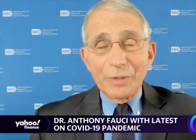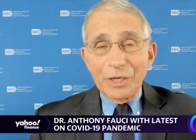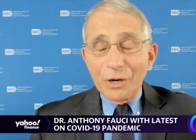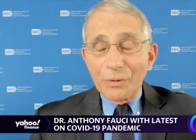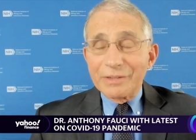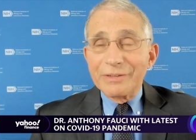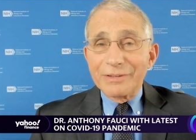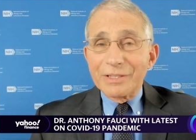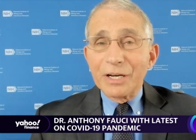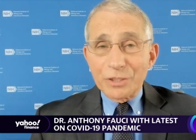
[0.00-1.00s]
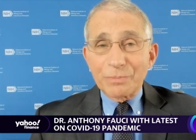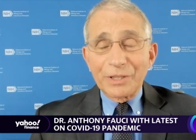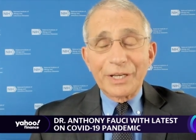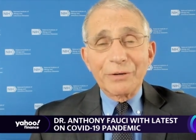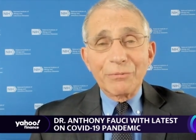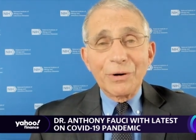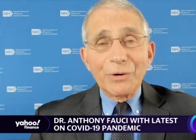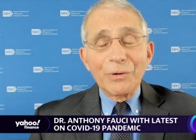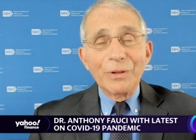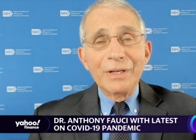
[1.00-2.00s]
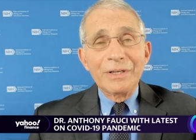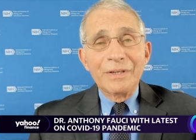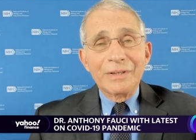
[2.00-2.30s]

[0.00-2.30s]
We know it, it does play a role,